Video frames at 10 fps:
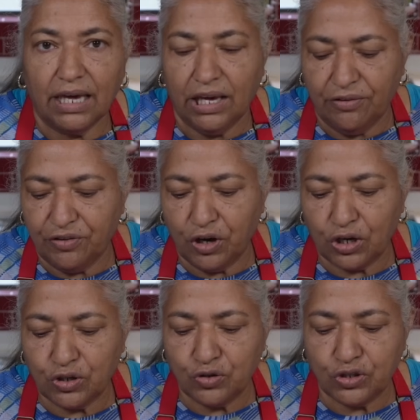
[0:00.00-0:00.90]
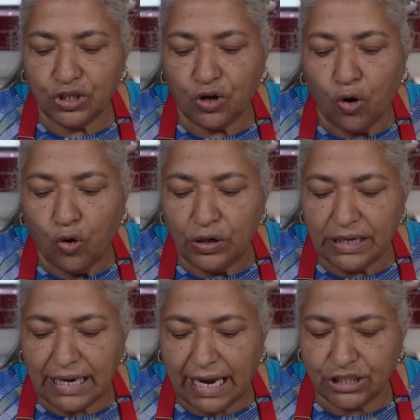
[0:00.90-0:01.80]
If you are using whole
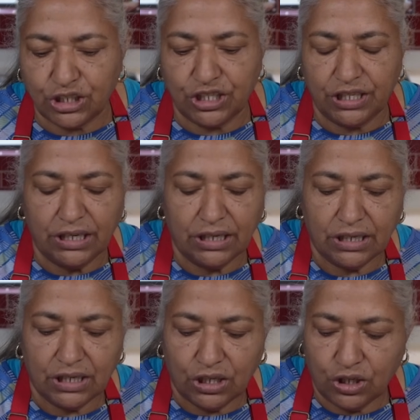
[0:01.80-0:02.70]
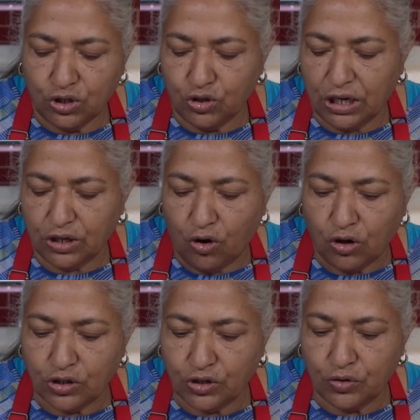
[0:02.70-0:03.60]
elaichi, you can
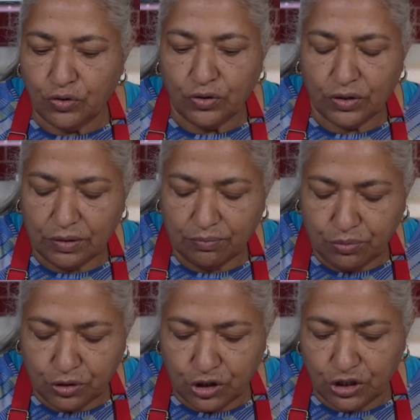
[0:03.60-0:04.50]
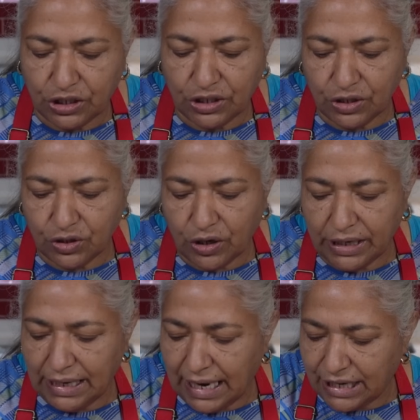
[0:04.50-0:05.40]
also put in your
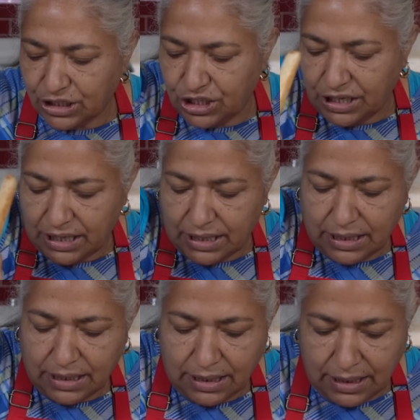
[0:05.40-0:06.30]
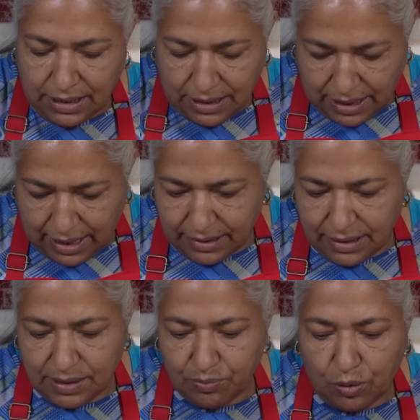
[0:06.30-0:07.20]
elaichi at
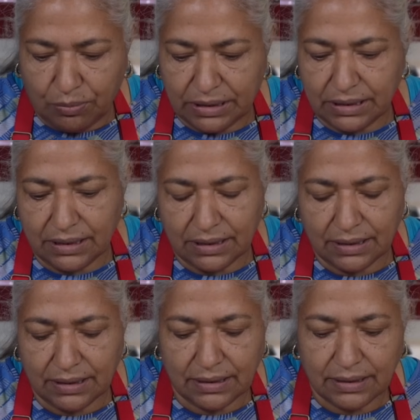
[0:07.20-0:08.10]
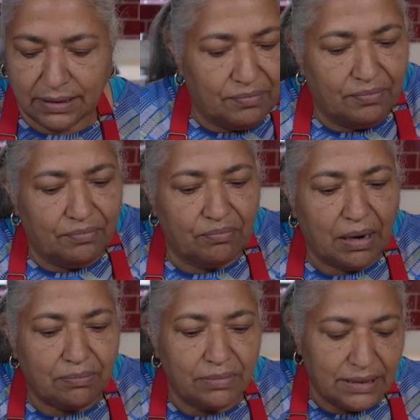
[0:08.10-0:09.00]
this moment. My
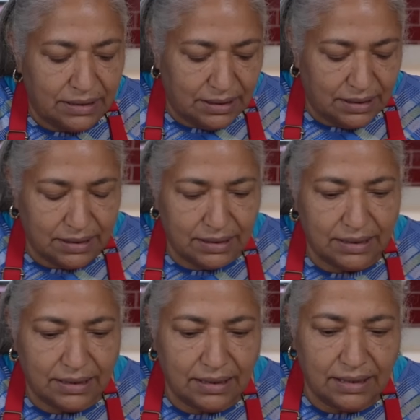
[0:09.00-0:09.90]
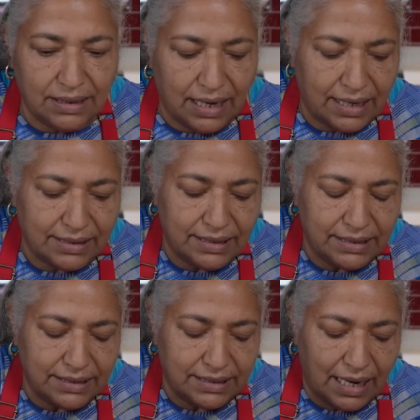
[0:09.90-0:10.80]
milk has
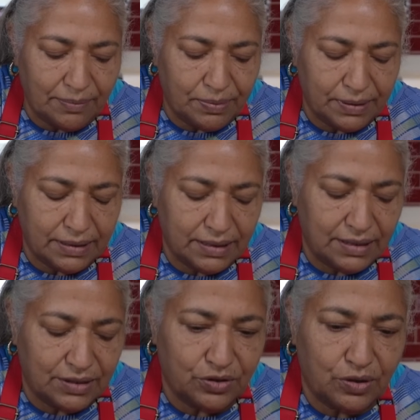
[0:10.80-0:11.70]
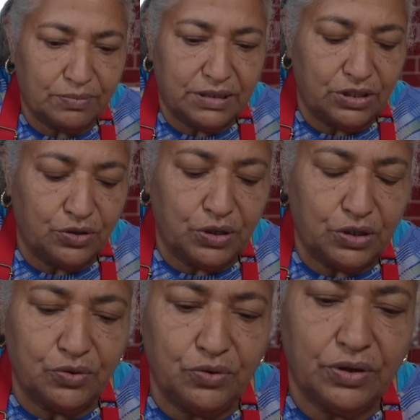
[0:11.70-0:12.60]
heated up, so I'm just going
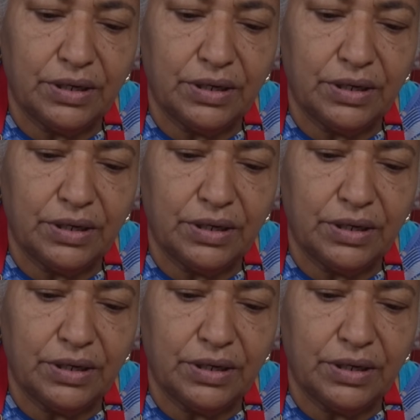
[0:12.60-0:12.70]
to